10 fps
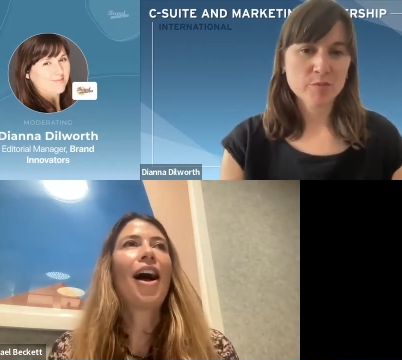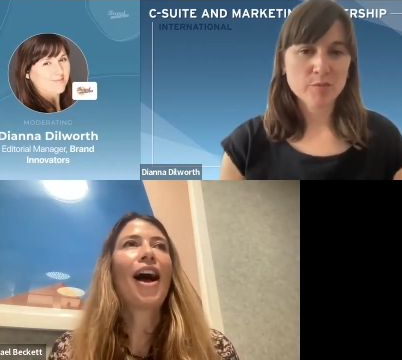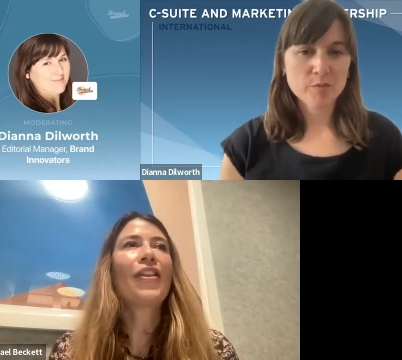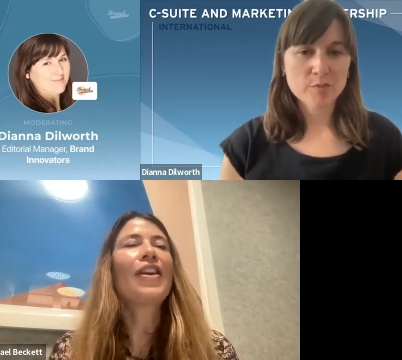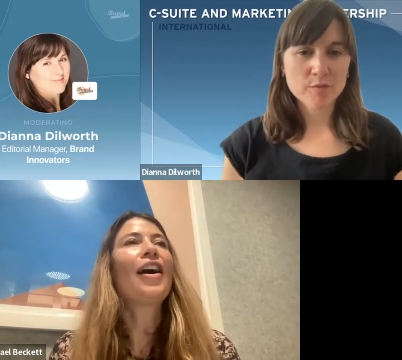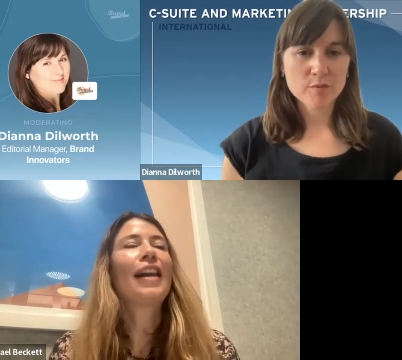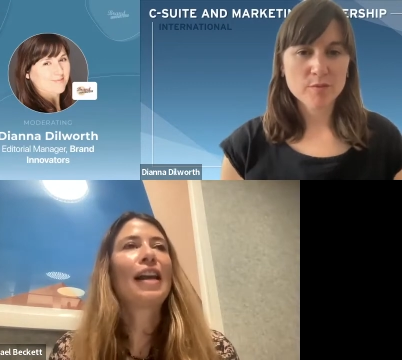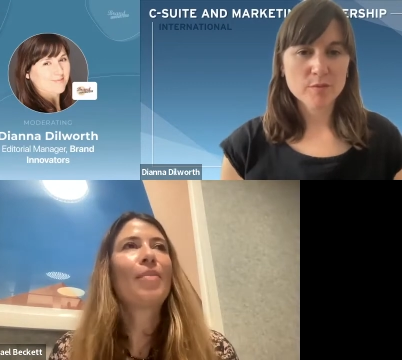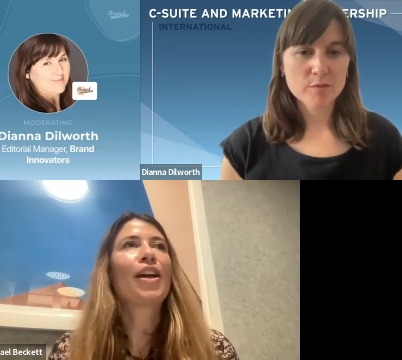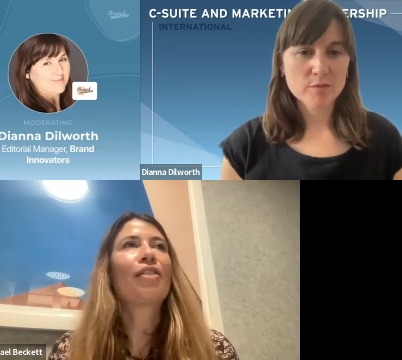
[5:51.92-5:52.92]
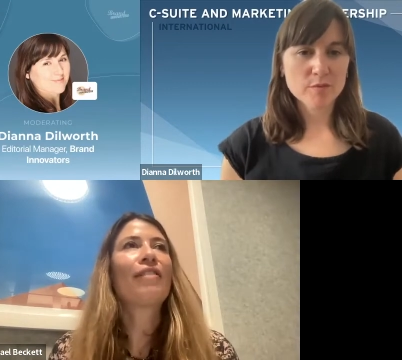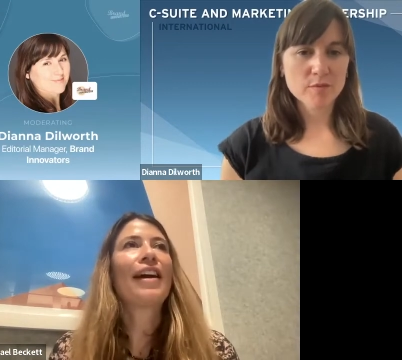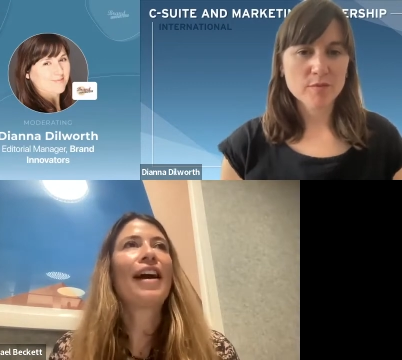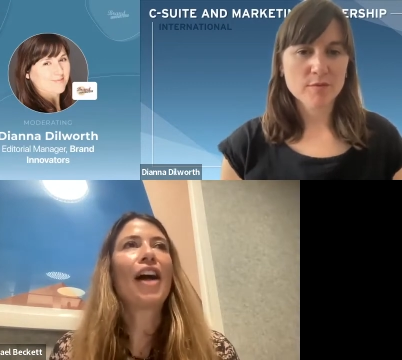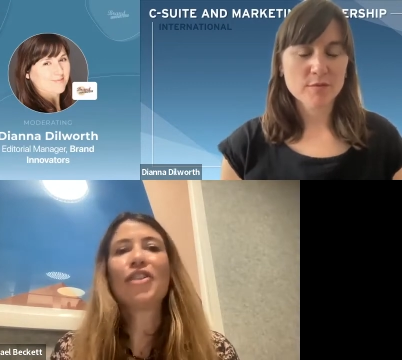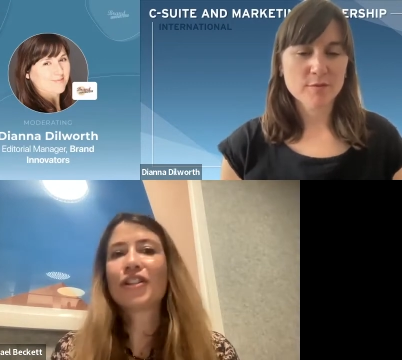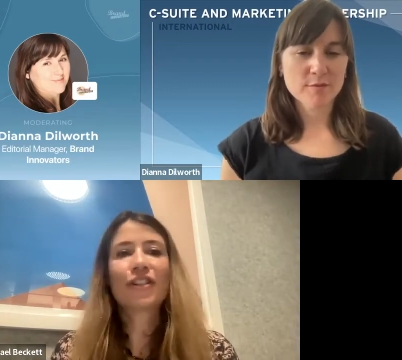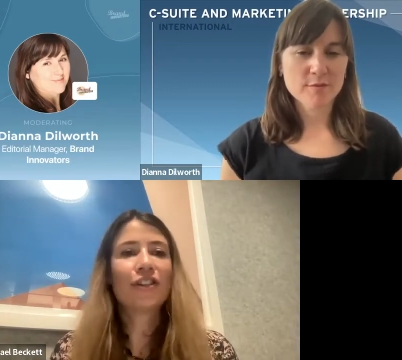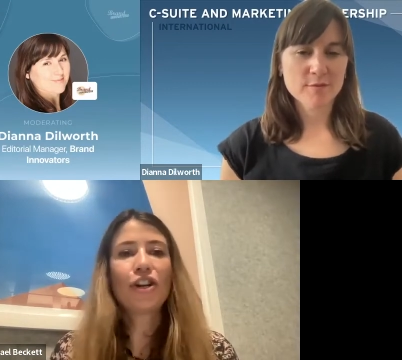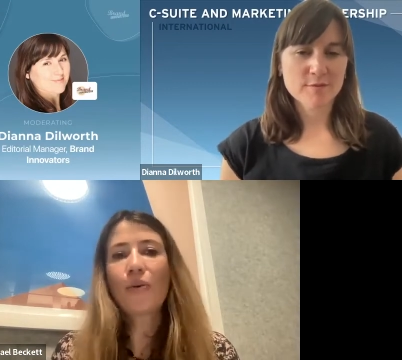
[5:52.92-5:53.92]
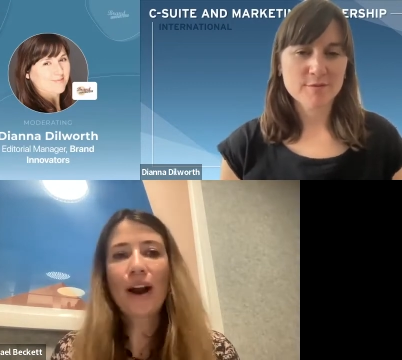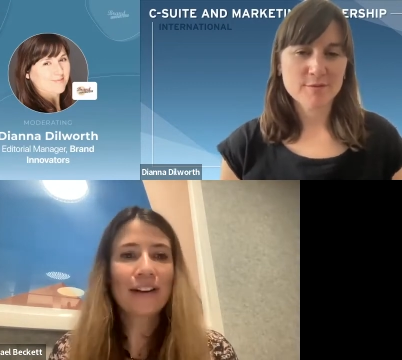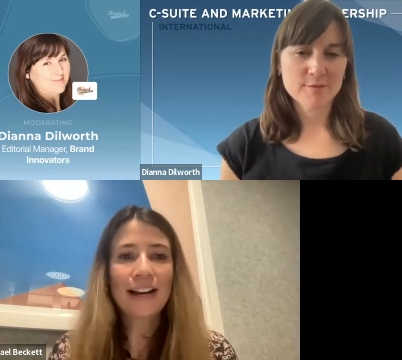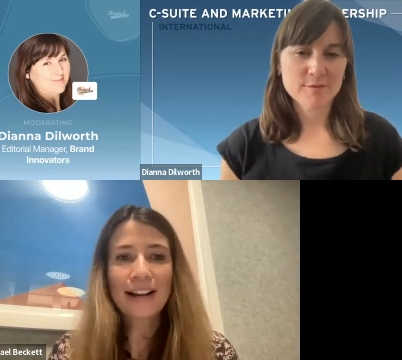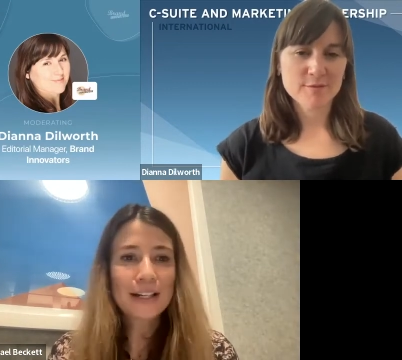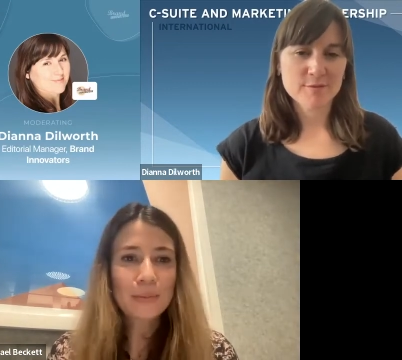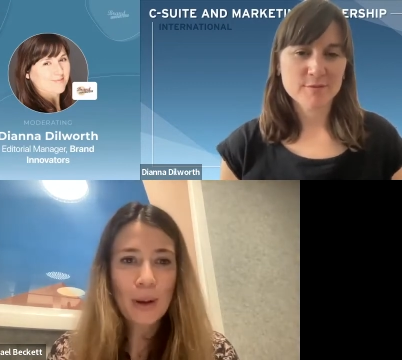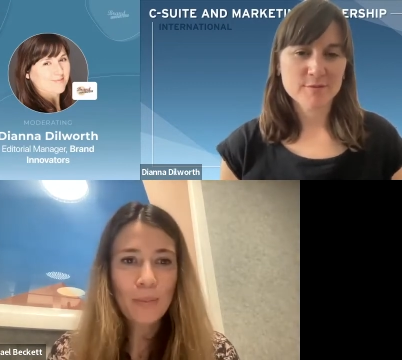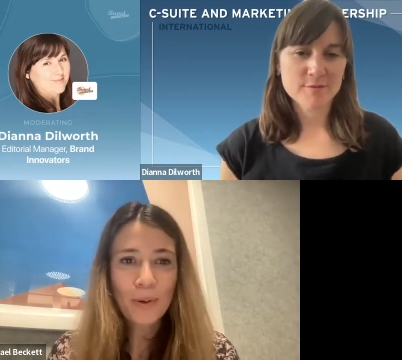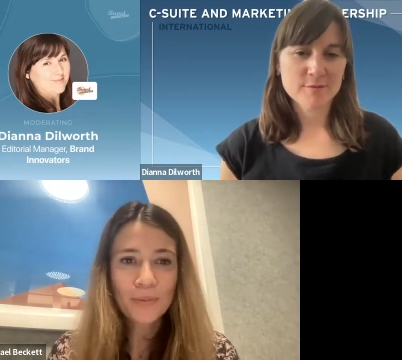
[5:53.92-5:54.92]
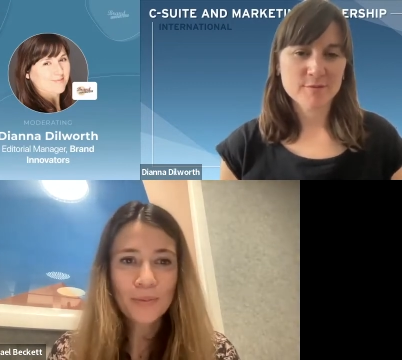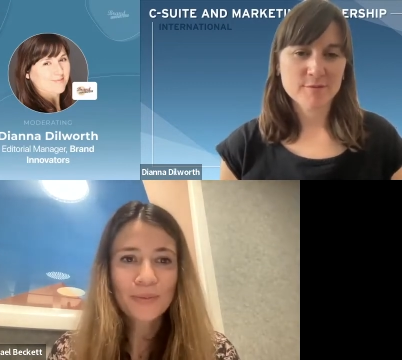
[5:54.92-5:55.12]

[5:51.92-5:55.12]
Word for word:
Speaker 1: I think early in my career, I just knew I really liked people.